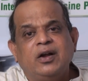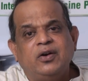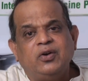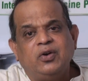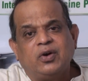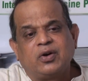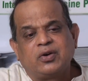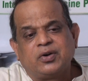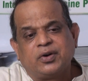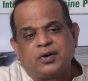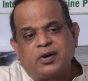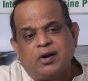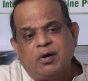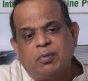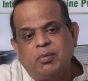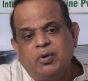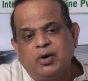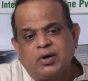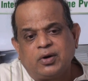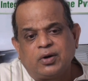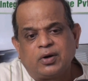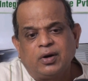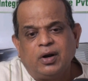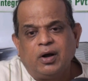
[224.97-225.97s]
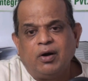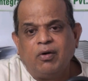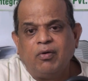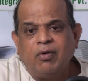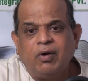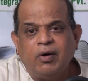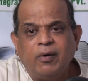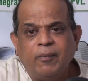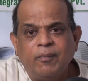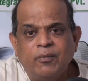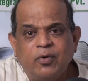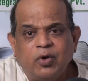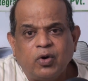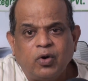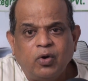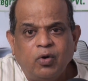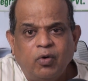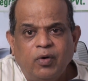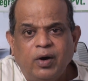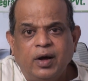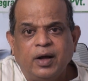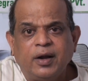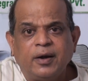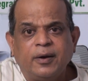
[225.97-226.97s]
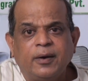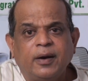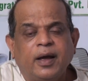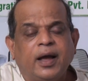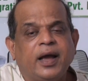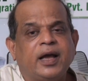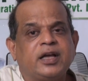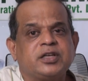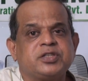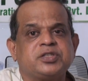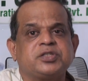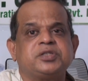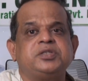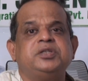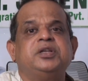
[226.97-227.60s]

Dr. Robert Rowan has